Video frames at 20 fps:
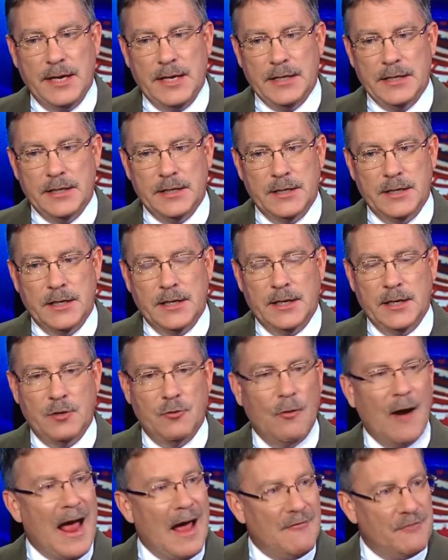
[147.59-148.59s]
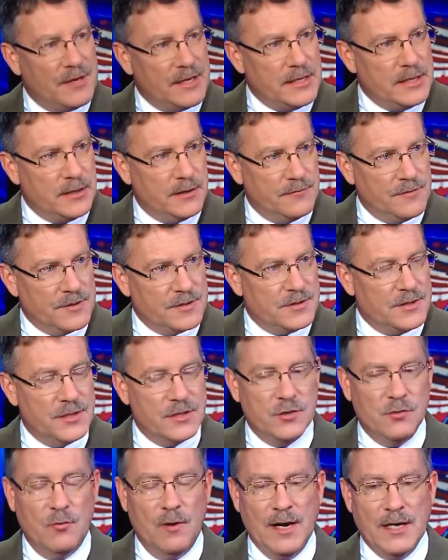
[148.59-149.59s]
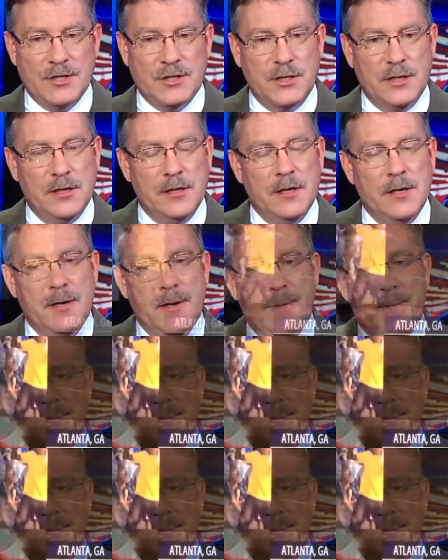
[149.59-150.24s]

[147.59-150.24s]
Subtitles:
a gravity of the situation,